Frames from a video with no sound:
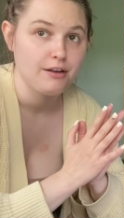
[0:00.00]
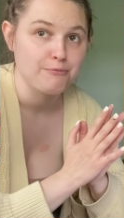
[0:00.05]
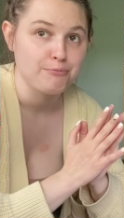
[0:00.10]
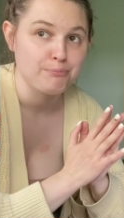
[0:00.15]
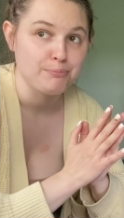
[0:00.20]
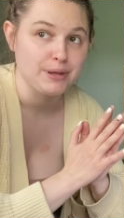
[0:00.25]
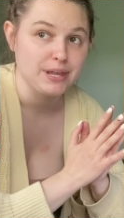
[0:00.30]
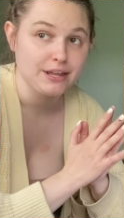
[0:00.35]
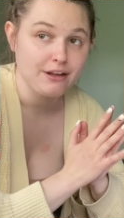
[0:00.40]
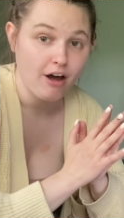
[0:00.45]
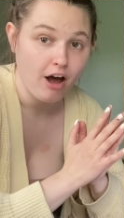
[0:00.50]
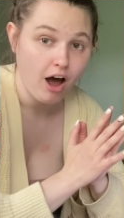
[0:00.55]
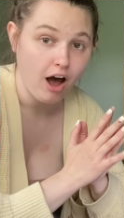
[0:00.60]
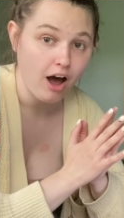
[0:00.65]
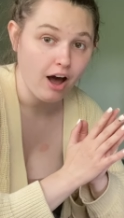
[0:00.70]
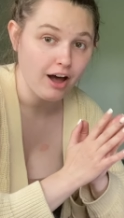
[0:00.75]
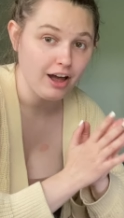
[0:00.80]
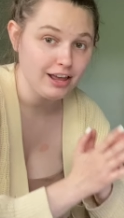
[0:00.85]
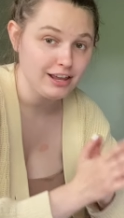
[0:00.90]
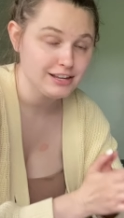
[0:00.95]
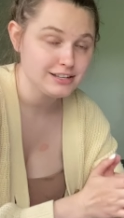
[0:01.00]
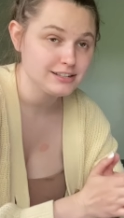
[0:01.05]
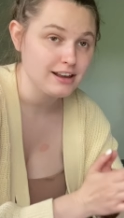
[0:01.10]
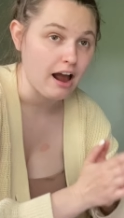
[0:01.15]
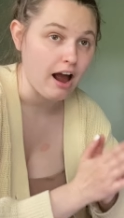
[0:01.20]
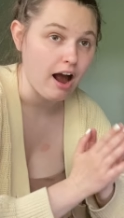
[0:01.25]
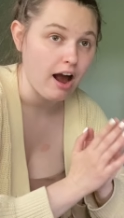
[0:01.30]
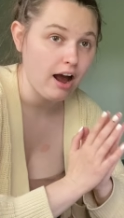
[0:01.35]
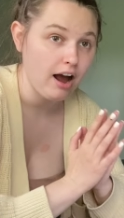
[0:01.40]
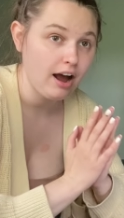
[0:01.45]
because
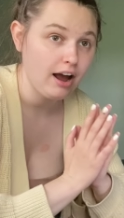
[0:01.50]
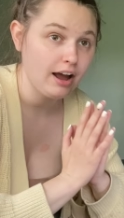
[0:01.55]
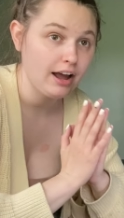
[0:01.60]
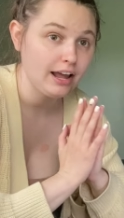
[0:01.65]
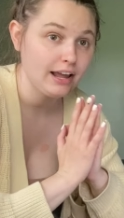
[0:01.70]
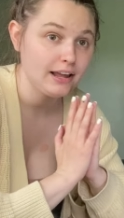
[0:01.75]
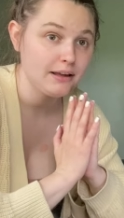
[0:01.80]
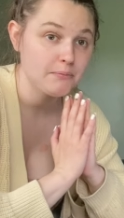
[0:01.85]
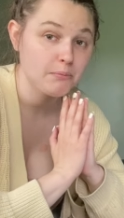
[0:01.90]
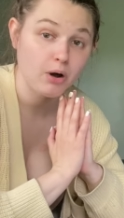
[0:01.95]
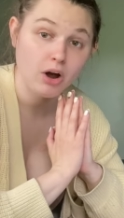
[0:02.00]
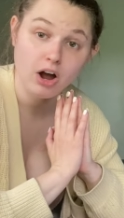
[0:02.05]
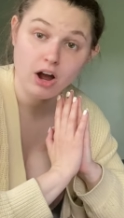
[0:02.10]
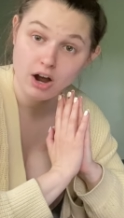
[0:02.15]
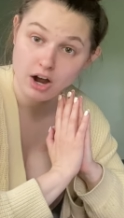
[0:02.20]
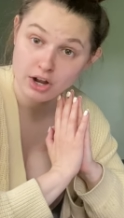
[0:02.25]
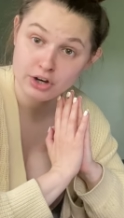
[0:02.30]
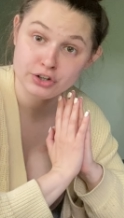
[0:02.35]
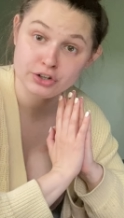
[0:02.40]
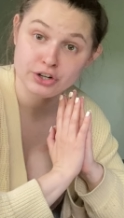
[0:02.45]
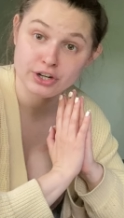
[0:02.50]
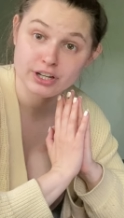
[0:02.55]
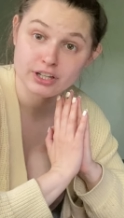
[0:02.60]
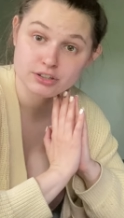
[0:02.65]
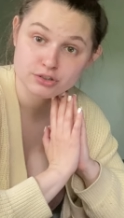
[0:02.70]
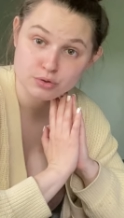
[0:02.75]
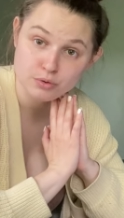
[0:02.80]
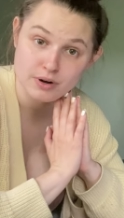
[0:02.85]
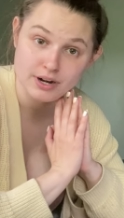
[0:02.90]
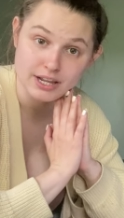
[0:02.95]
I bought one hundred
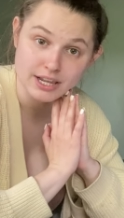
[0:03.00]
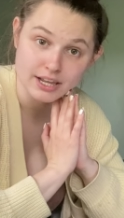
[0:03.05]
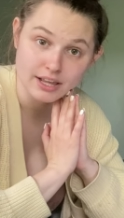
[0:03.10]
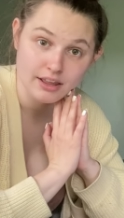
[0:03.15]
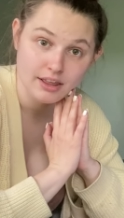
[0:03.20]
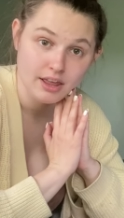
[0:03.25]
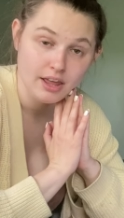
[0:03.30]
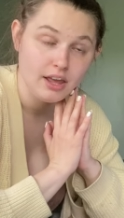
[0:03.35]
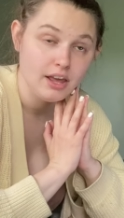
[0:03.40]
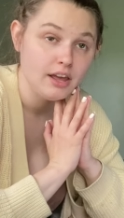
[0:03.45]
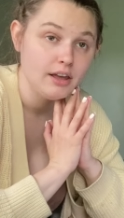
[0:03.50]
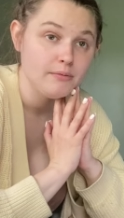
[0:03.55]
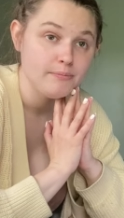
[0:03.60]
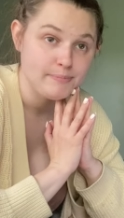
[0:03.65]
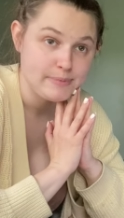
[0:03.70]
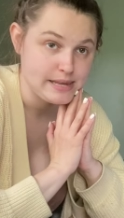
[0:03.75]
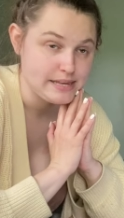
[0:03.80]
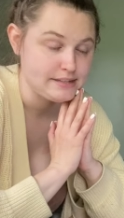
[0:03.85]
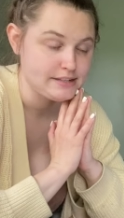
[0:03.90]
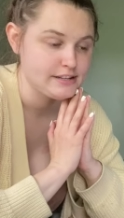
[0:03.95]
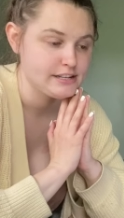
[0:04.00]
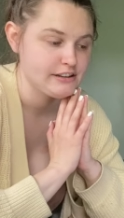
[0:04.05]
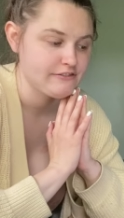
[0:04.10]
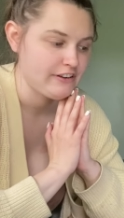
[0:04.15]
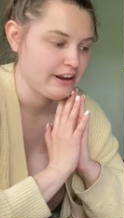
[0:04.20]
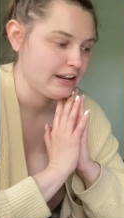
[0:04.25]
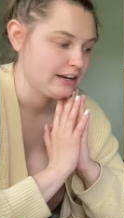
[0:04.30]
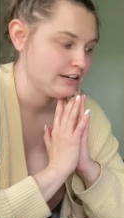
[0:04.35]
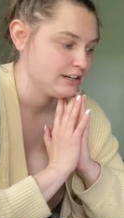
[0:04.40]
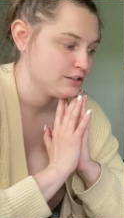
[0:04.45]
twenty pieces of
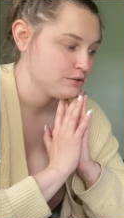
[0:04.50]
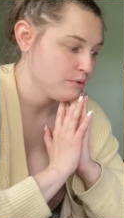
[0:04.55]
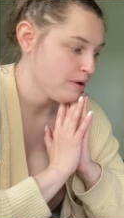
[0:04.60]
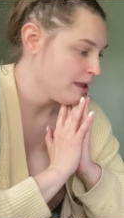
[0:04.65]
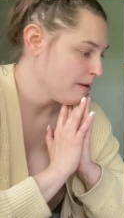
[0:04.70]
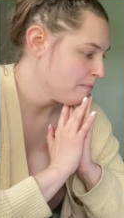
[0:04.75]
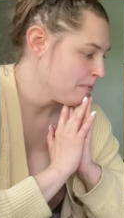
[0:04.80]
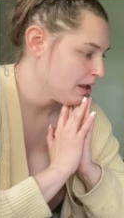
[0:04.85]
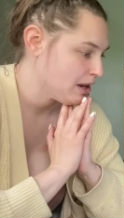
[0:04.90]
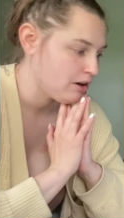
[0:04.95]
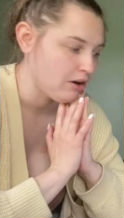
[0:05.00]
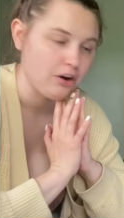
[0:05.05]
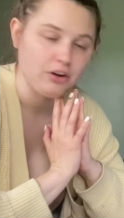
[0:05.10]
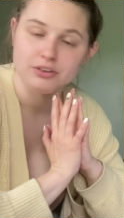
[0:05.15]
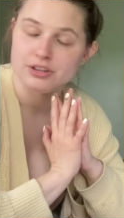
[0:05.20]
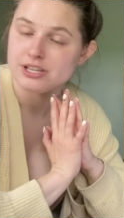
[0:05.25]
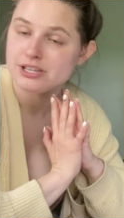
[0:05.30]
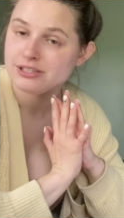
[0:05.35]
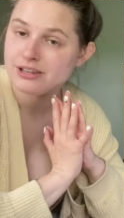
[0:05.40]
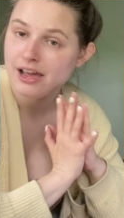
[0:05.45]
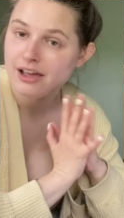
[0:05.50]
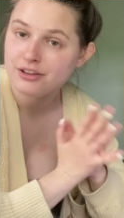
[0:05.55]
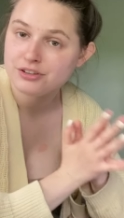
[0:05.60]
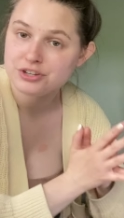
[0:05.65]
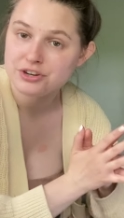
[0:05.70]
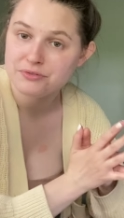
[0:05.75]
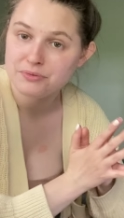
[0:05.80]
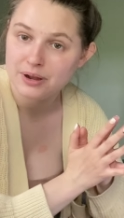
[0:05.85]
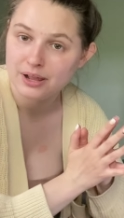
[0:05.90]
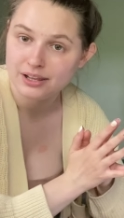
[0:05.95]
Andy Swim, and all these styles
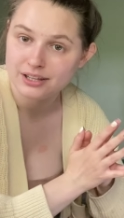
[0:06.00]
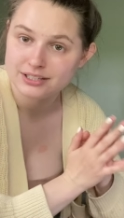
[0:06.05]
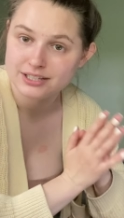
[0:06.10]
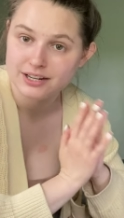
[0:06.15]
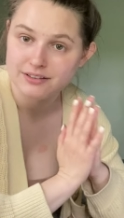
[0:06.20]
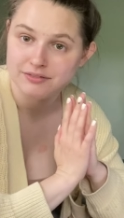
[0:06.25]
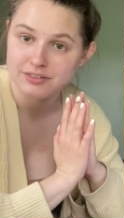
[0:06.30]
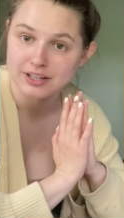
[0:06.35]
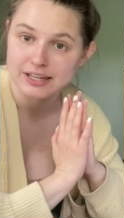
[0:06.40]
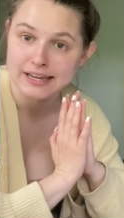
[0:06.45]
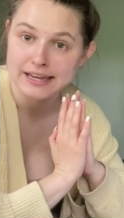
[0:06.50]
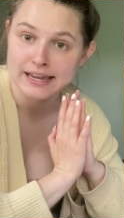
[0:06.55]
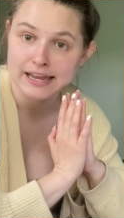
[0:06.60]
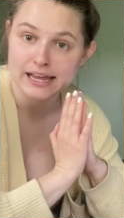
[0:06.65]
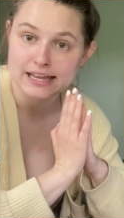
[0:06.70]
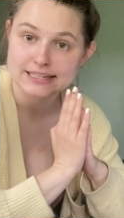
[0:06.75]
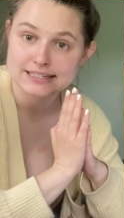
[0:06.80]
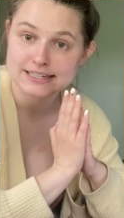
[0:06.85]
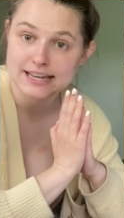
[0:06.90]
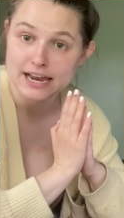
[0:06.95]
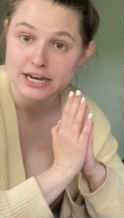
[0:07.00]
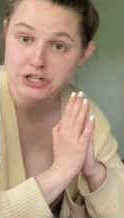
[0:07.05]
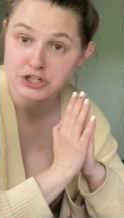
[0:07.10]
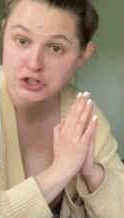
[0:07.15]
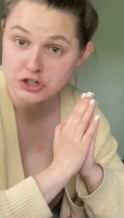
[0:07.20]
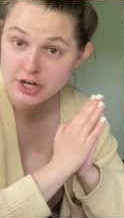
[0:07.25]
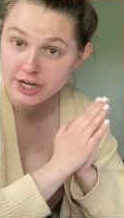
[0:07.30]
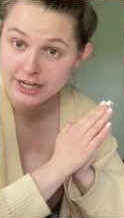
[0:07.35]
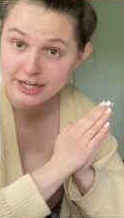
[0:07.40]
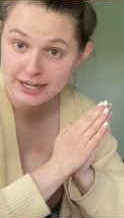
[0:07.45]
are relatively uh,
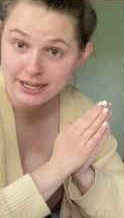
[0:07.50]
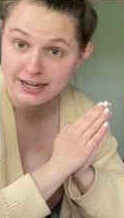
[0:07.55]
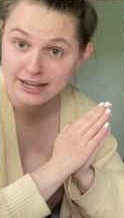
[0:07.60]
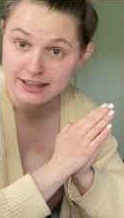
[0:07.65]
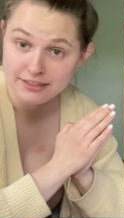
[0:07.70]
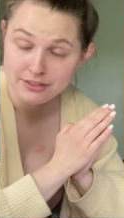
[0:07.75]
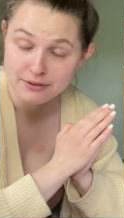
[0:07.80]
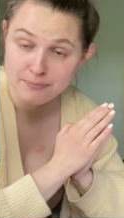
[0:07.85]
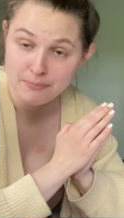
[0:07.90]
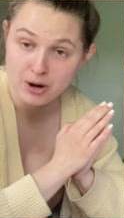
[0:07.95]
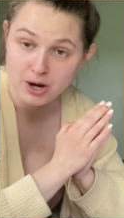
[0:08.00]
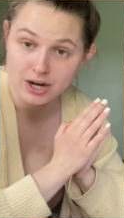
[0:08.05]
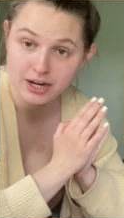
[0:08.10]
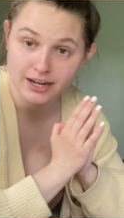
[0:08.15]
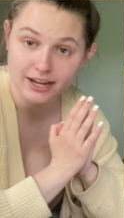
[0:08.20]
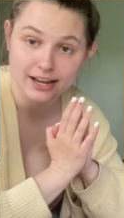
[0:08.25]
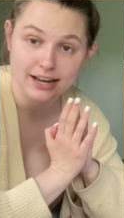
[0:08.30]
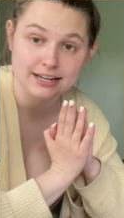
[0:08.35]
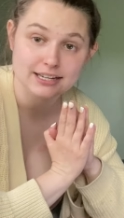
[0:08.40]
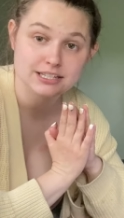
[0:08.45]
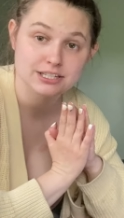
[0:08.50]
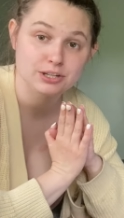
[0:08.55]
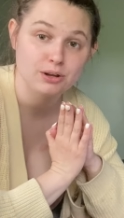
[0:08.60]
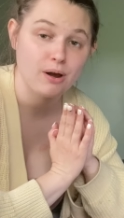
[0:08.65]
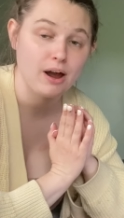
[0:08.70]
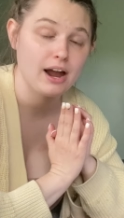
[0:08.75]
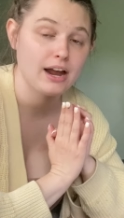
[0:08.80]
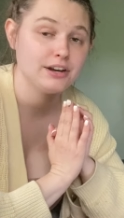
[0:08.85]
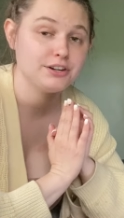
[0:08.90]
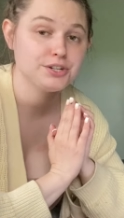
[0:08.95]
saturated in the market, so
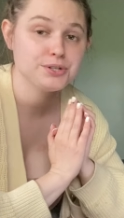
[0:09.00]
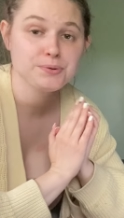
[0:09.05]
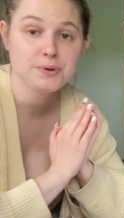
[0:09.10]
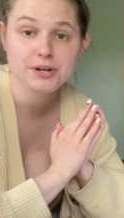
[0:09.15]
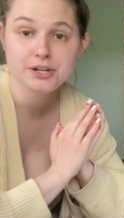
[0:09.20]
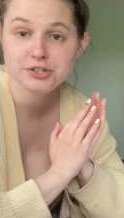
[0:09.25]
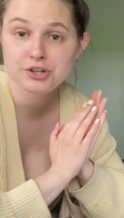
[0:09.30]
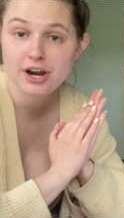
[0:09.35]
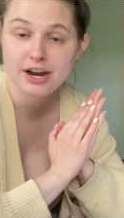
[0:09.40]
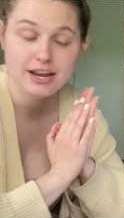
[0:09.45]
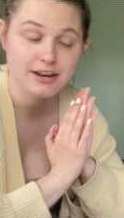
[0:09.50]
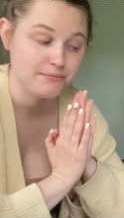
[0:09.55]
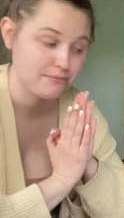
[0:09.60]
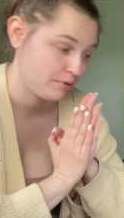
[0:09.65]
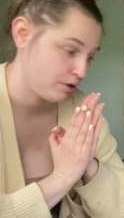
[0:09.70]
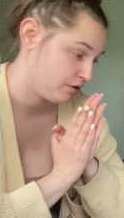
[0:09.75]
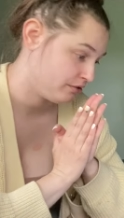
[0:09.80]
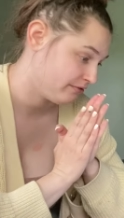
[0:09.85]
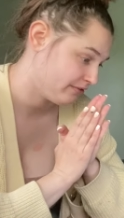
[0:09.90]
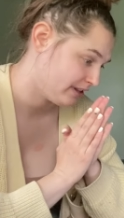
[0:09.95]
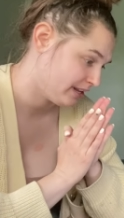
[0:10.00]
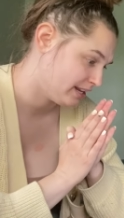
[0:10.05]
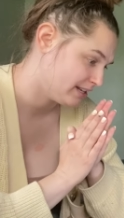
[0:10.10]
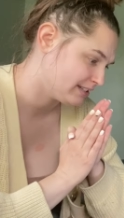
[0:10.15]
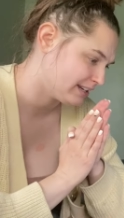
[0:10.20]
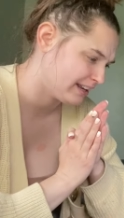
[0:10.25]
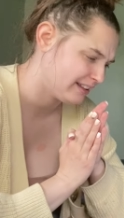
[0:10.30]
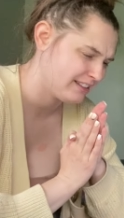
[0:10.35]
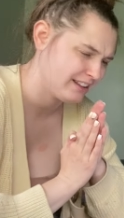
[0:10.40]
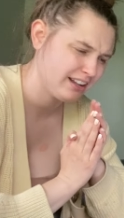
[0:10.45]
I just want to try and move
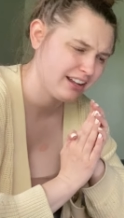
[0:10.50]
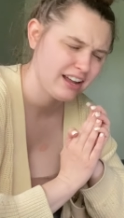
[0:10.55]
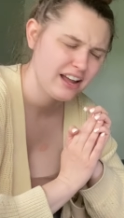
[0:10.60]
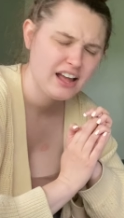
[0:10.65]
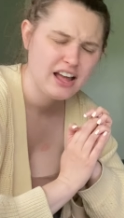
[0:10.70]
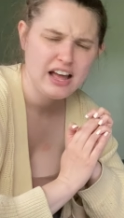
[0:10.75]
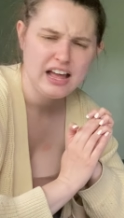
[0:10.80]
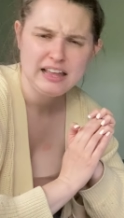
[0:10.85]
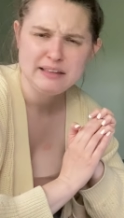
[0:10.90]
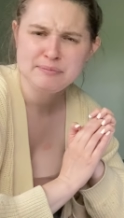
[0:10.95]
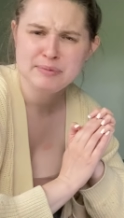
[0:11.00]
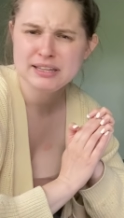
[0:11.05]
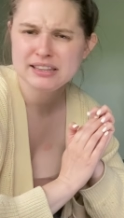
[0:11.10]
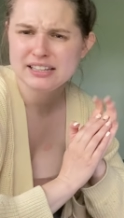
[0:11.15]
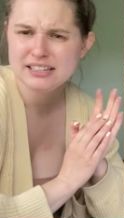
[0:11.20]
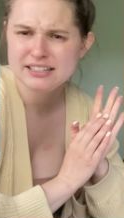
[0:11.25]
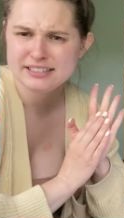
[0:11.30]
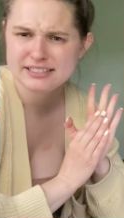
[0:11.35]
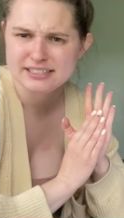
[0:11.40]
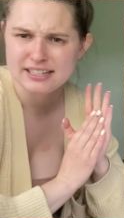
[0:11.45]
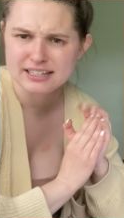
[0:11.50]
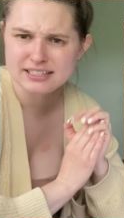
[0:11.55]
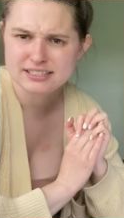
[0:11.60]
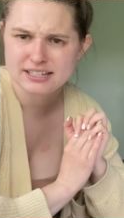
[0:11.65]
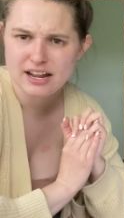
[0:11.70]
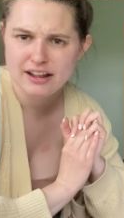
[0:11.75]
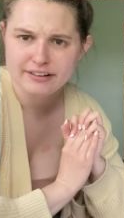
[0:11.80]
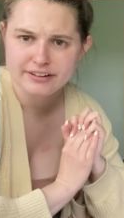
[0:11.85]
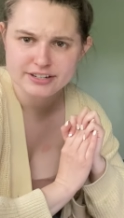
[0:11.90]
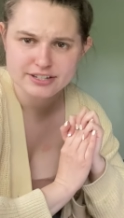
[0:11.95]
these. I think I paid like six
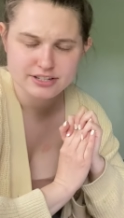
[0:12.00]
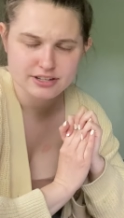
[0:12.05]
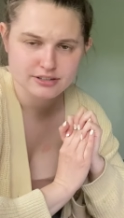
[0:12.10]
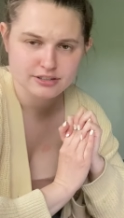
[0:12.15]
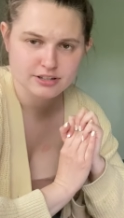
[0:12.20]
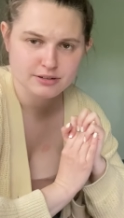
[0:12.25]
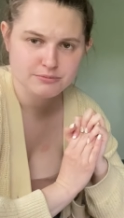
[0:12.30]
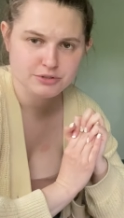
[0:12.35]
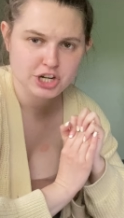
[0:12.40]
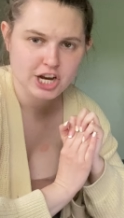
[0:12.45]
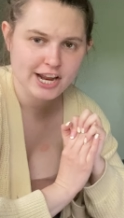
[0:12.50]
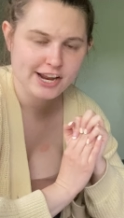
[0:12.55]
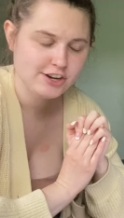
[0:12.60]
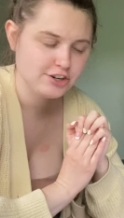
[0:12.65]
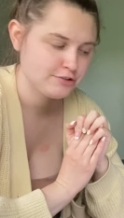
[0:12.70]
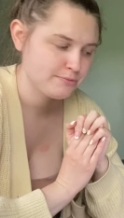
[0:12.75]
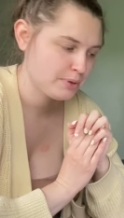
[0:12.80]
dollars and some change